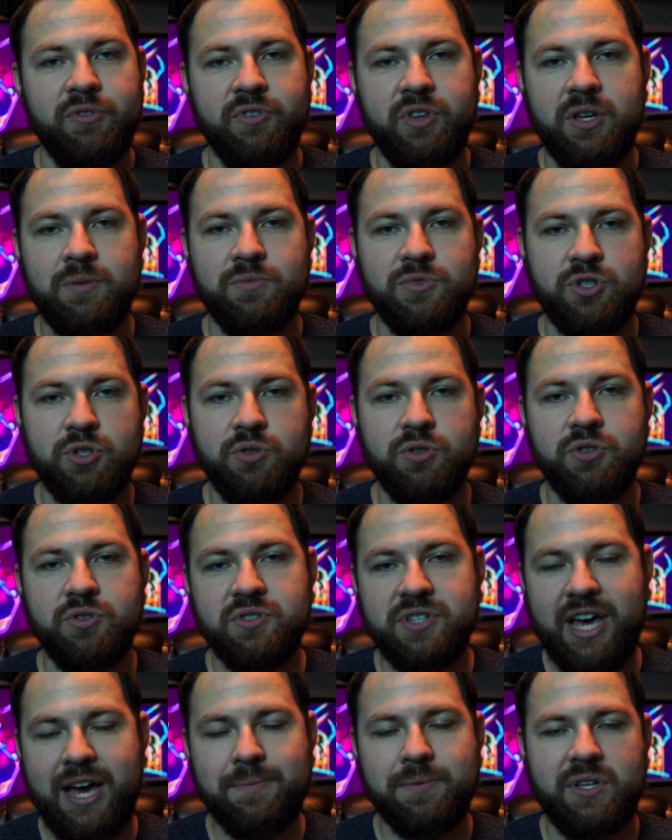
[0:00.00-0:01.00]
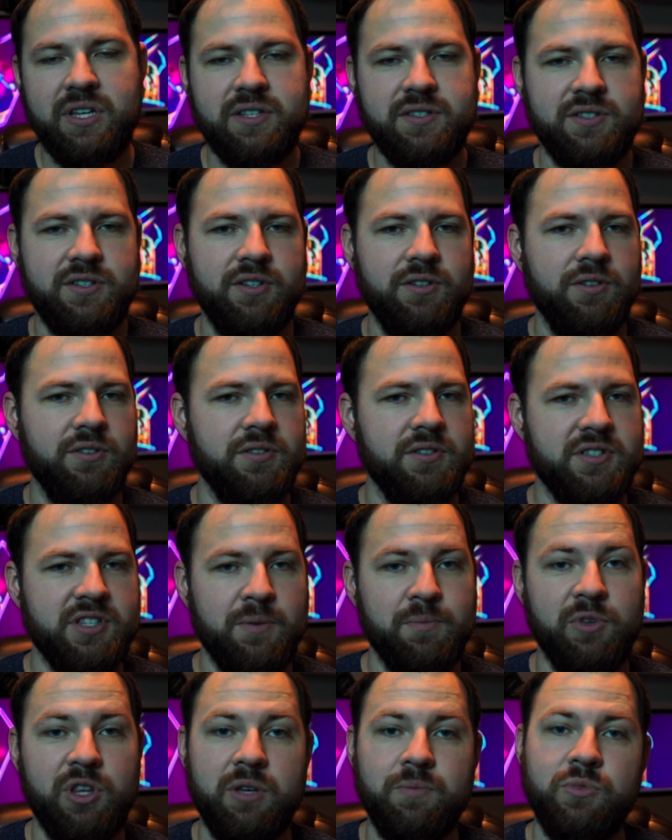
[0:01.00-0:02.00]
of them do use apt-get still, and
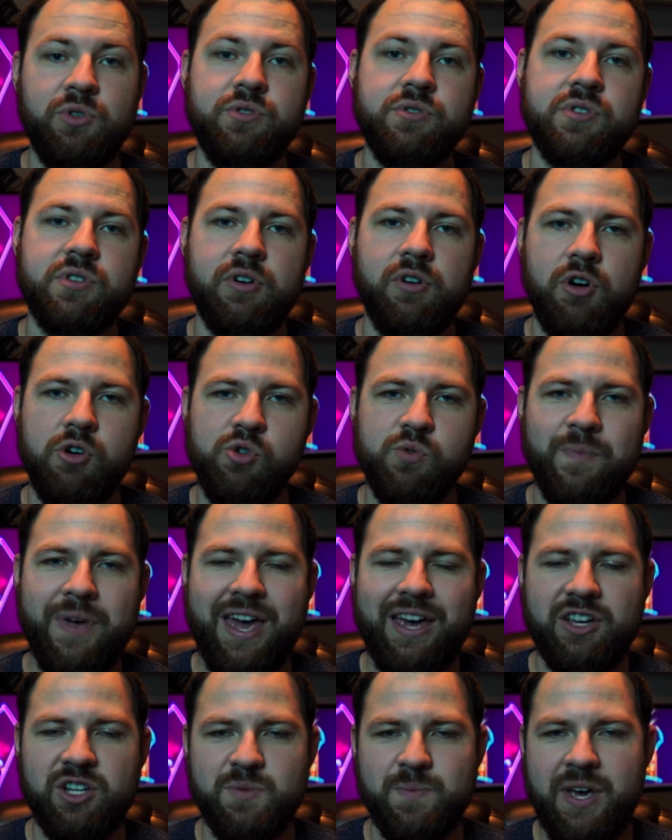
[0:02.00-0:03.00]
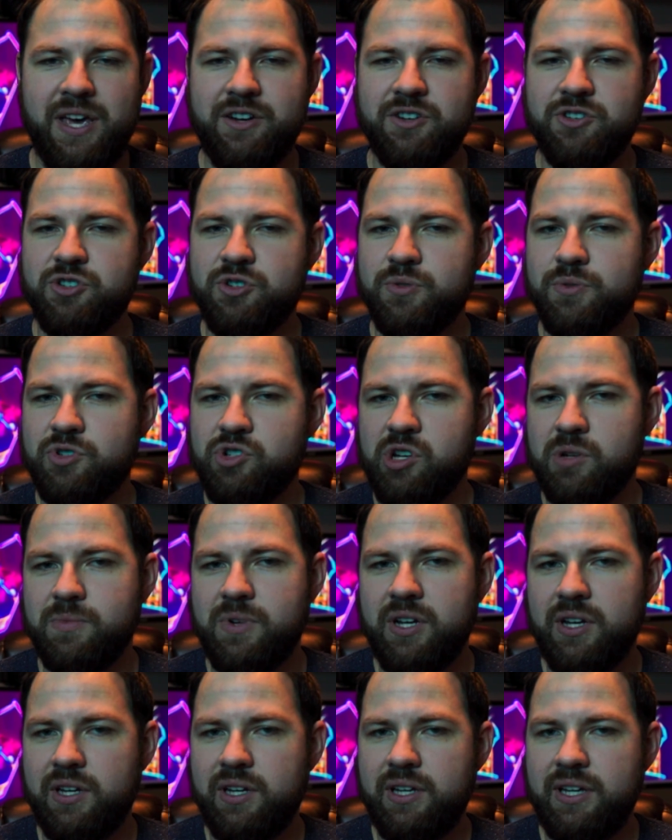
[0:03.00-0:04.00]
some of them use their own package manager, which I'm
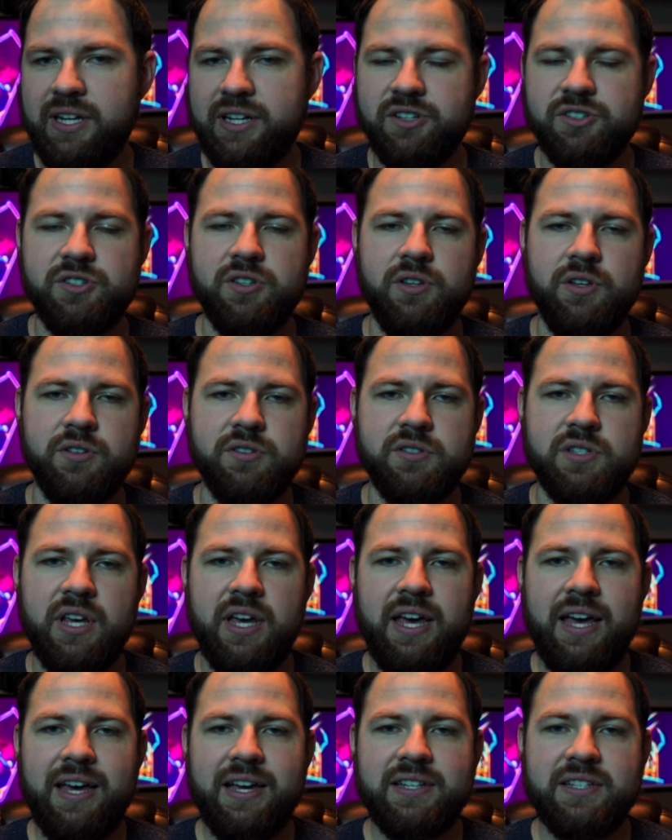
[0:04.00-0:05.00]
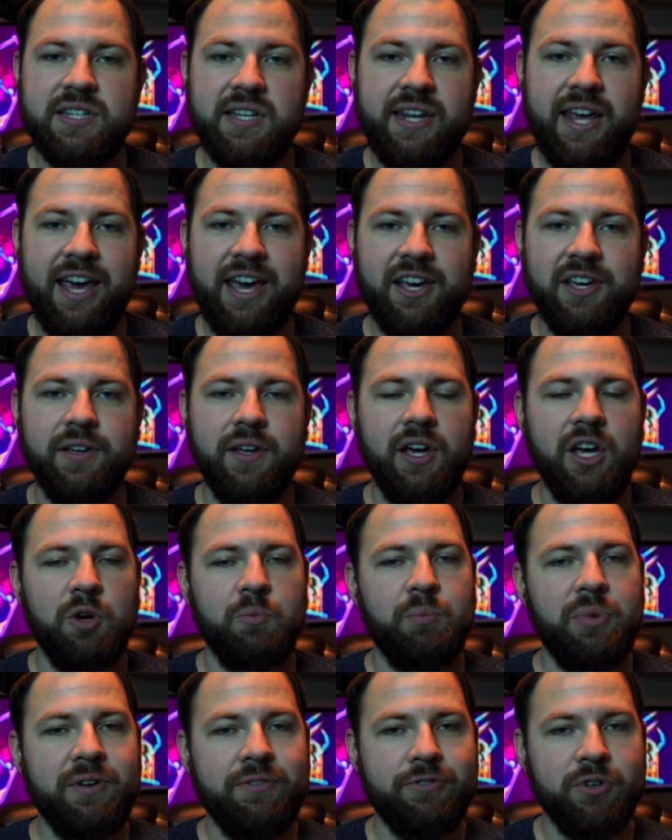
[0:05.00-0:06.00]
not going to get into those today.
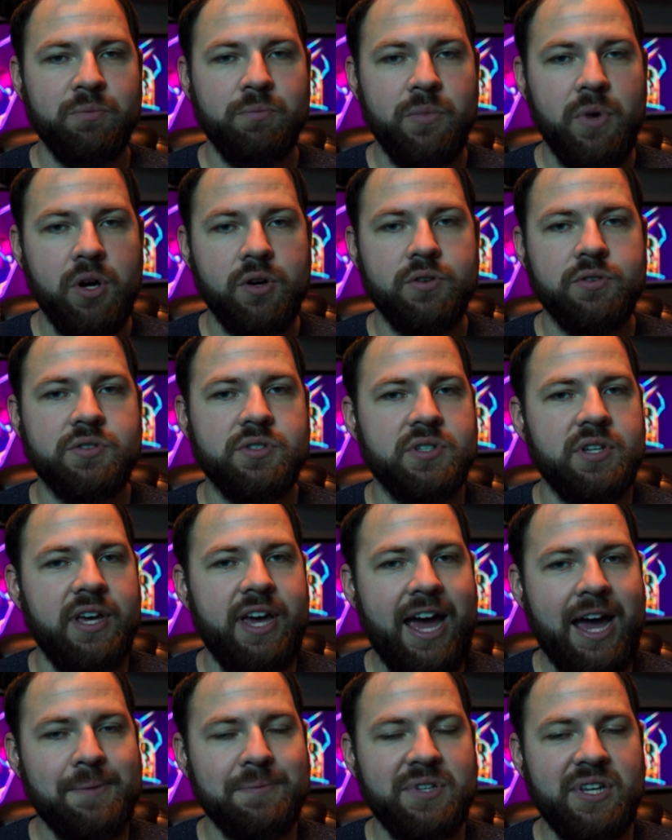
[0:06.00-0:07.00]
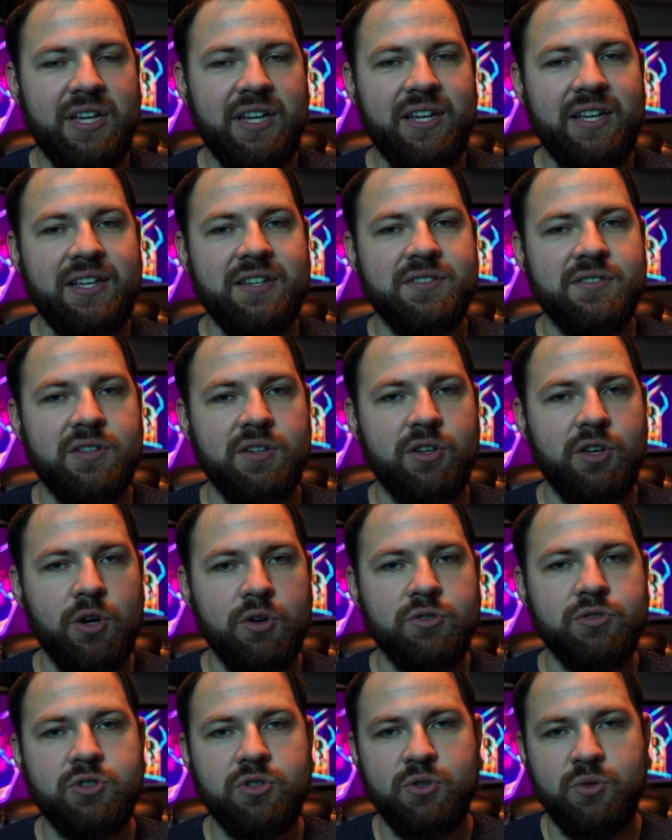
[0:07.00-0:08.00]
But for most, apt-get is the
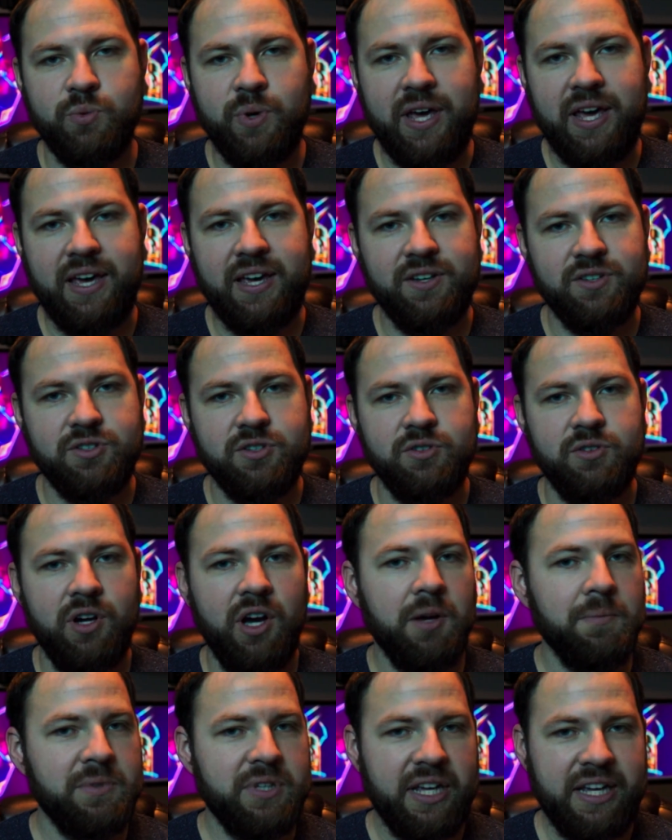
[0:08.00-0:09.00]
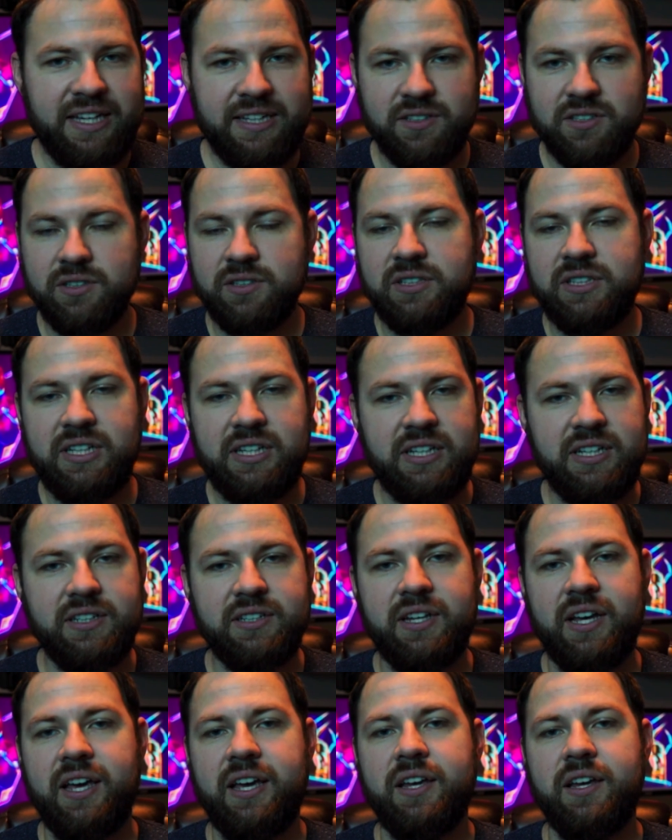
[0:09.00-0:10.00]
go-to way to update,
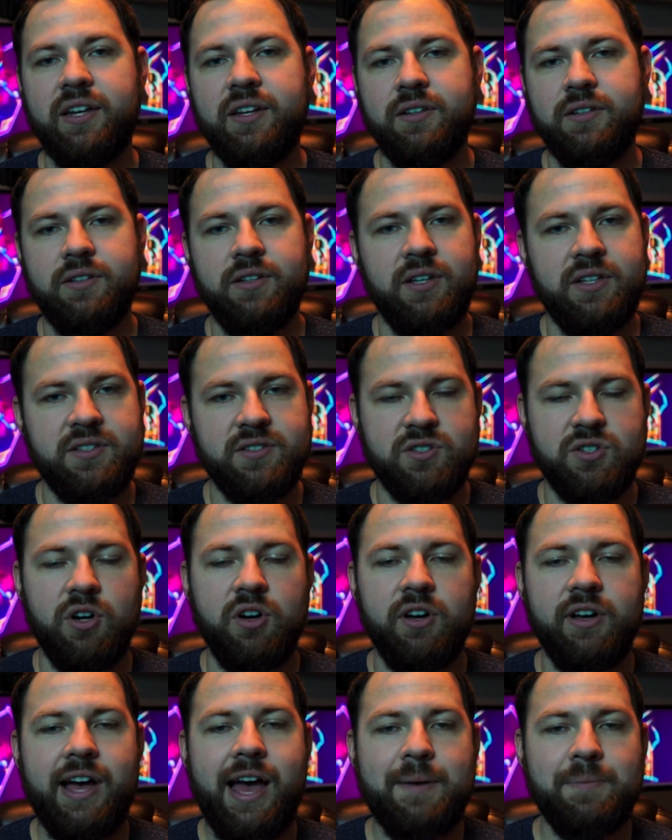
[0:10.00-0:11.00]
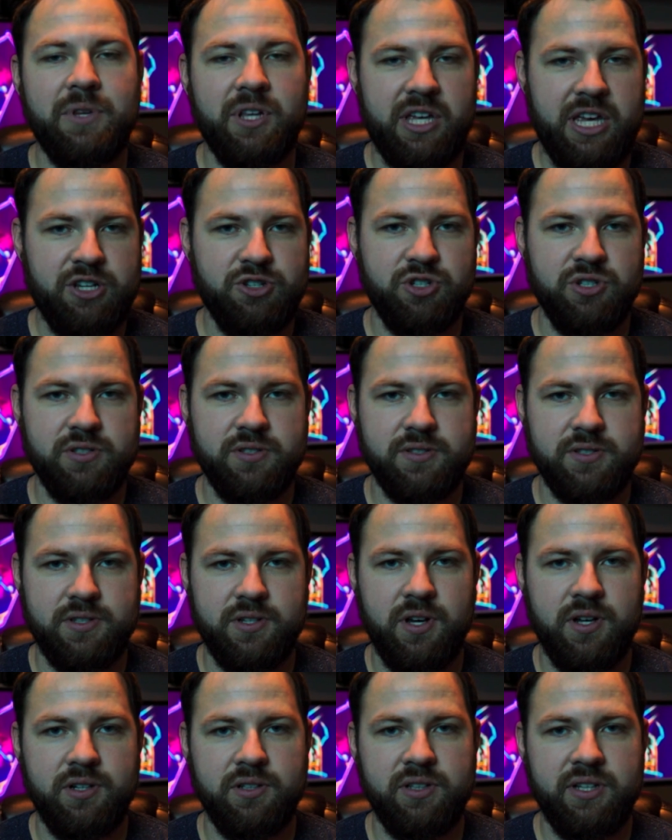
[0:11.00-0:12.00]
delete, and install applications
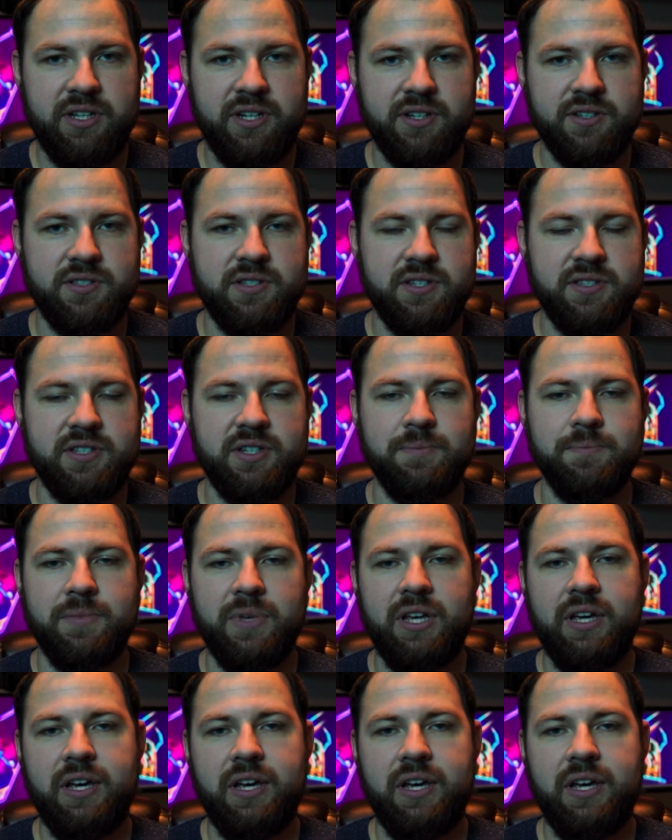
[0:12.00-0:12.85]
on a Linux system.